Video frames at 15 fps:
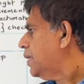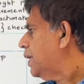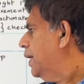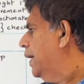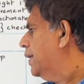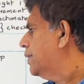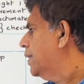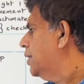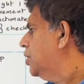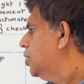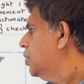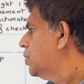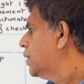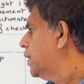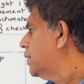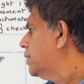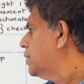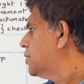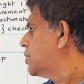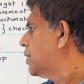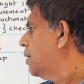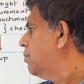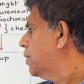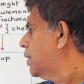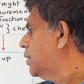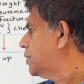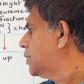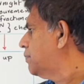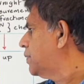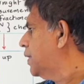And then you look at this chemical
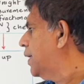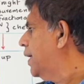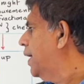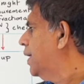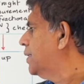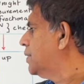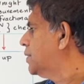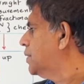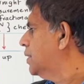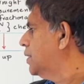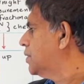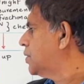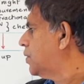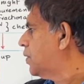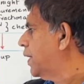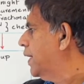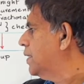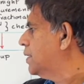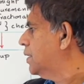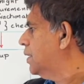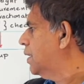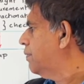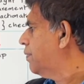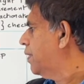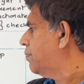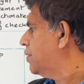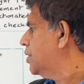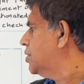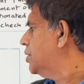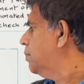shift analysis or 18 f
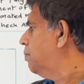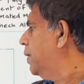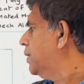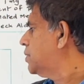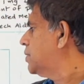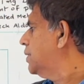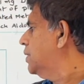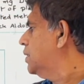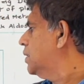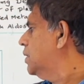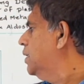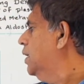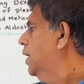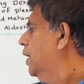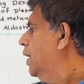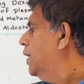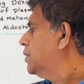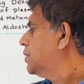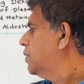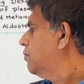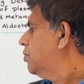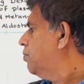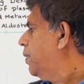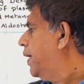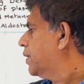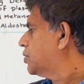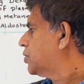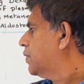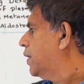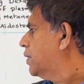fdg PET CT, SUV
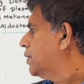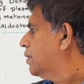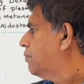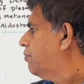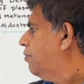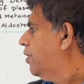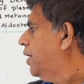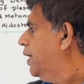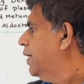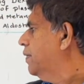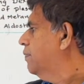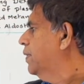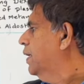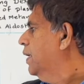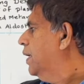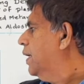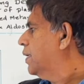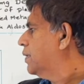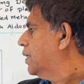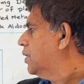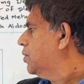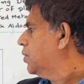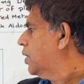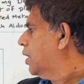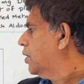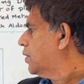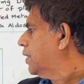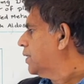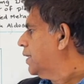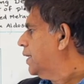max greater than 5. And then you can
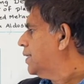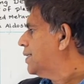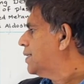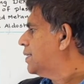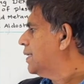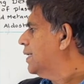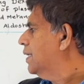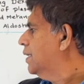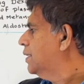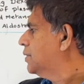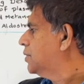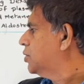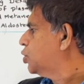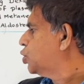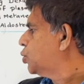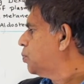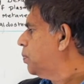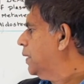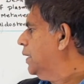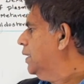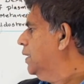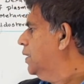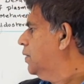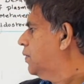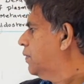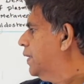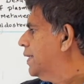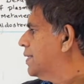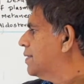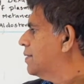look at that adrenal to spleen or
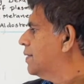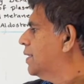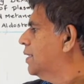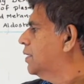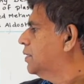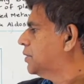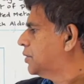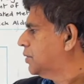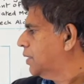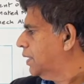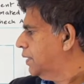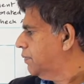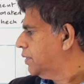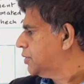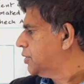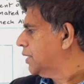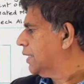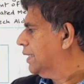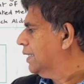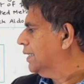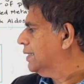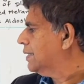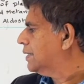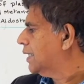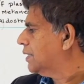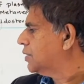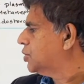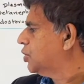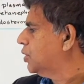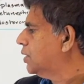adrenal to liver signal
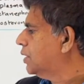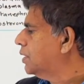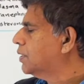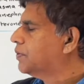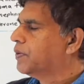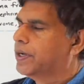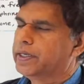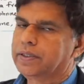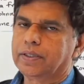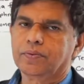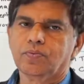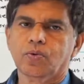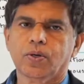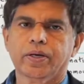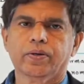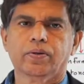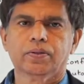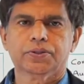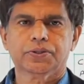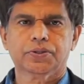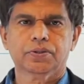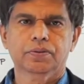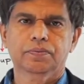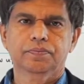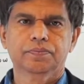intensity greater than 1 also.